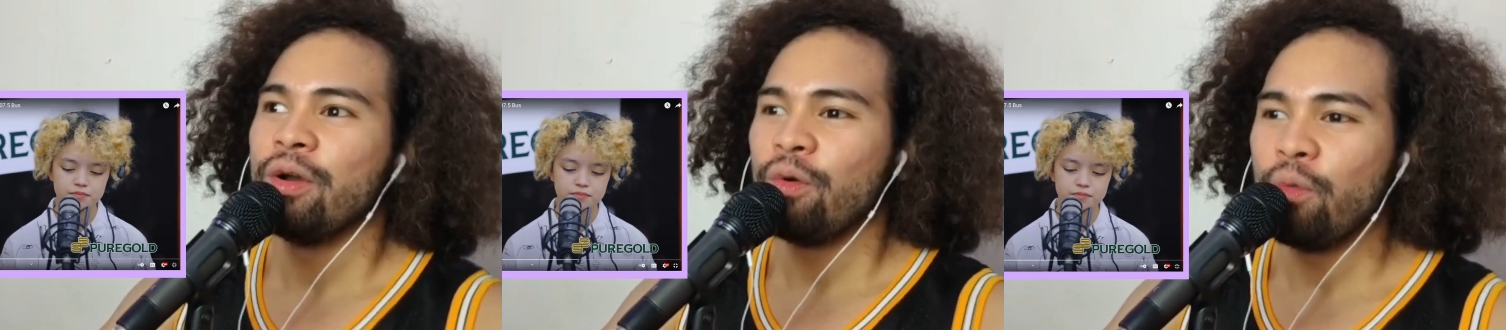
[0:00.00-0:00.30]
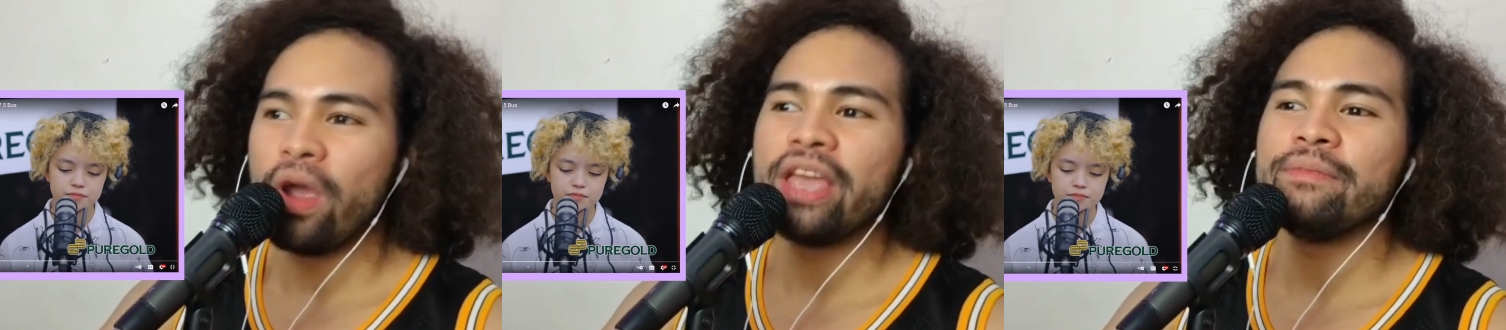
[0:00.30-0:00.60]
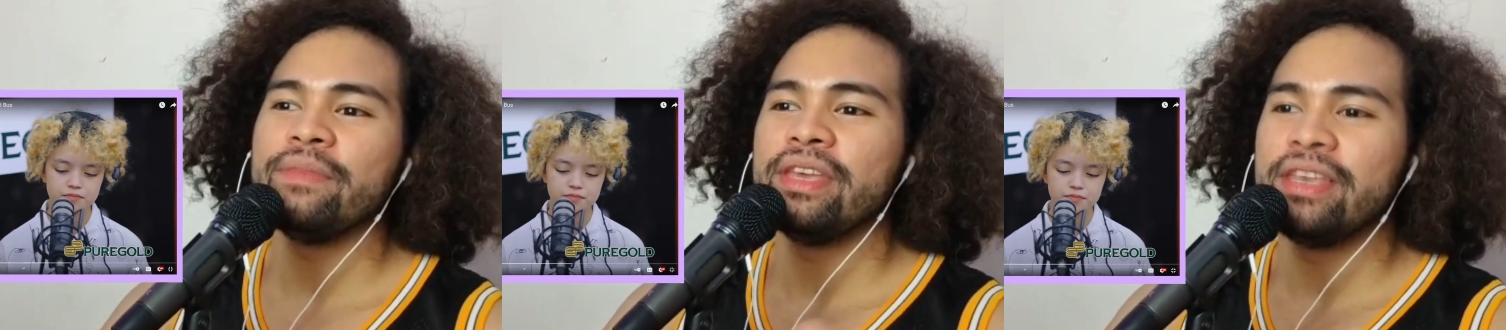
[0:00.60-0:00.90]
Speaker 1: wake
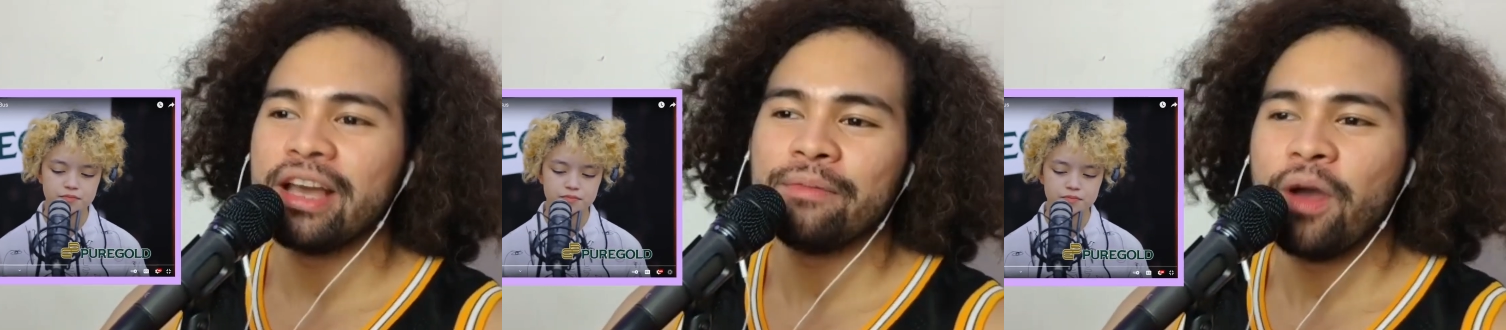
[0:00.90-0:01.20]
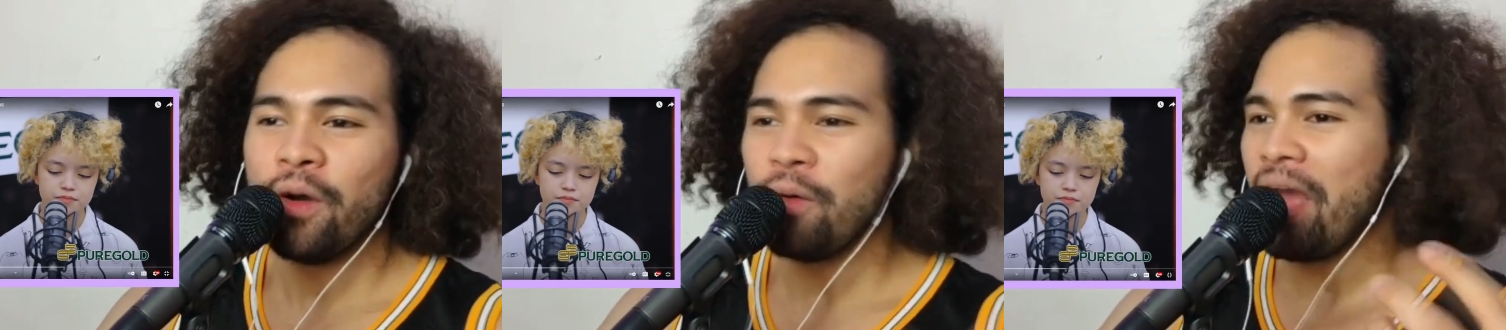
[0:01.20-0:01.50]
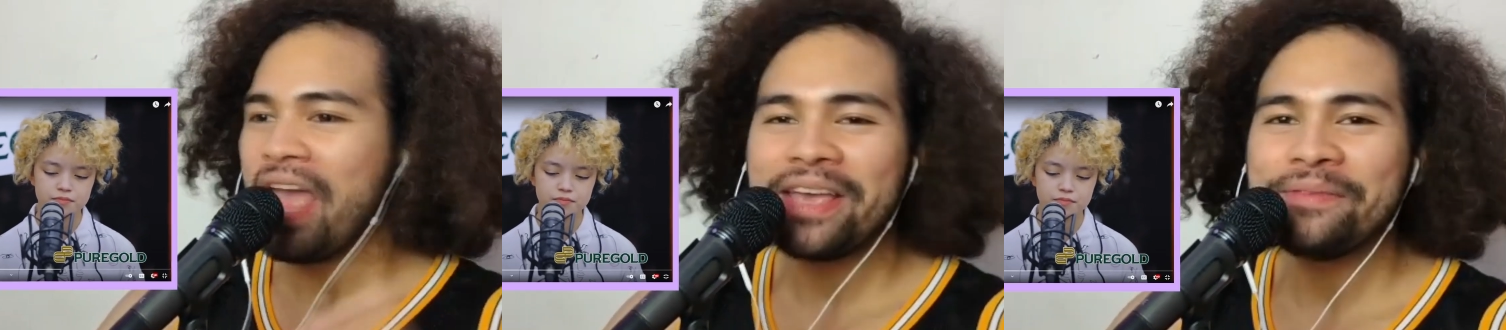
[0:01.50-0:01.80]
me up,
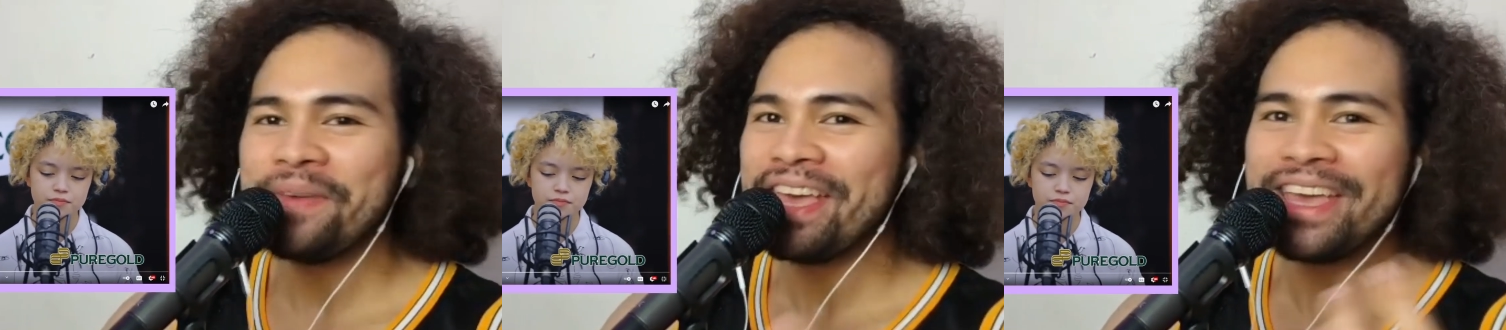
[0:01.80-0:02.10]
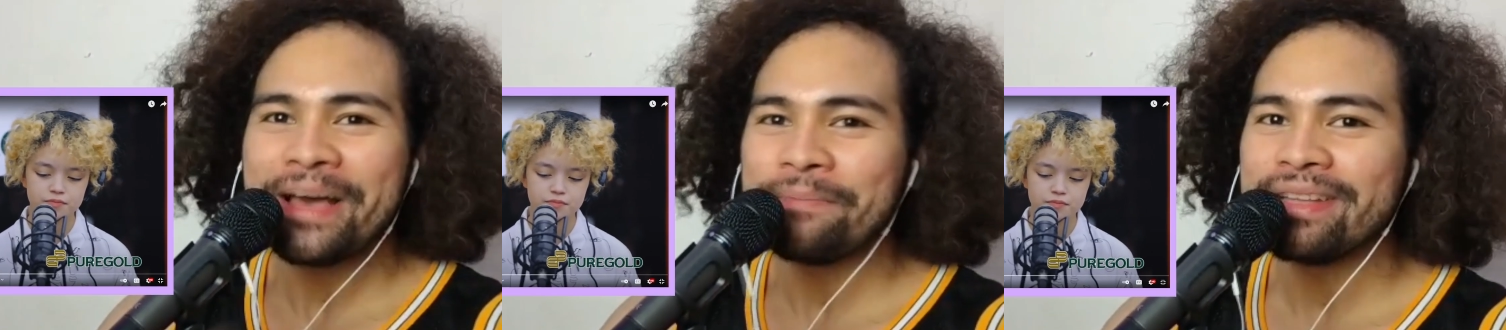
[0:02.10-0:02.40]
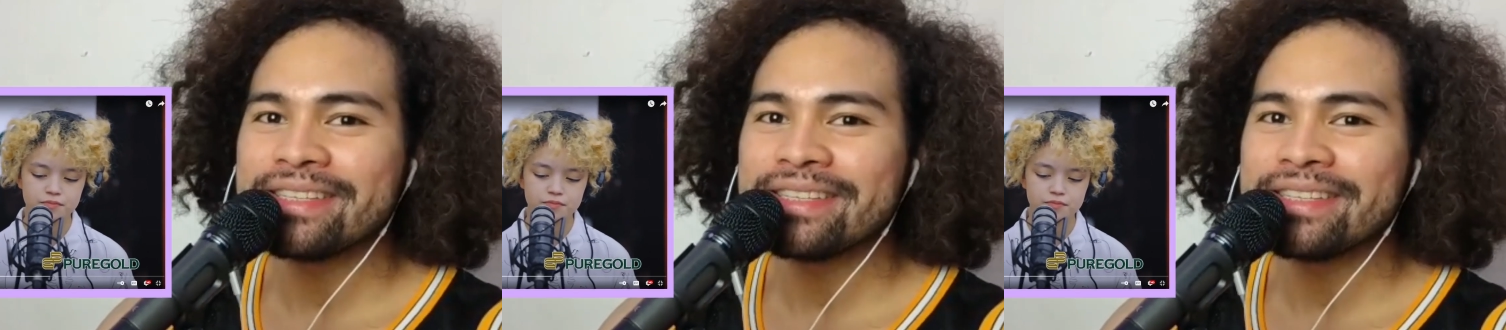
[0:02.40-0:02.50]
wake me up. It's,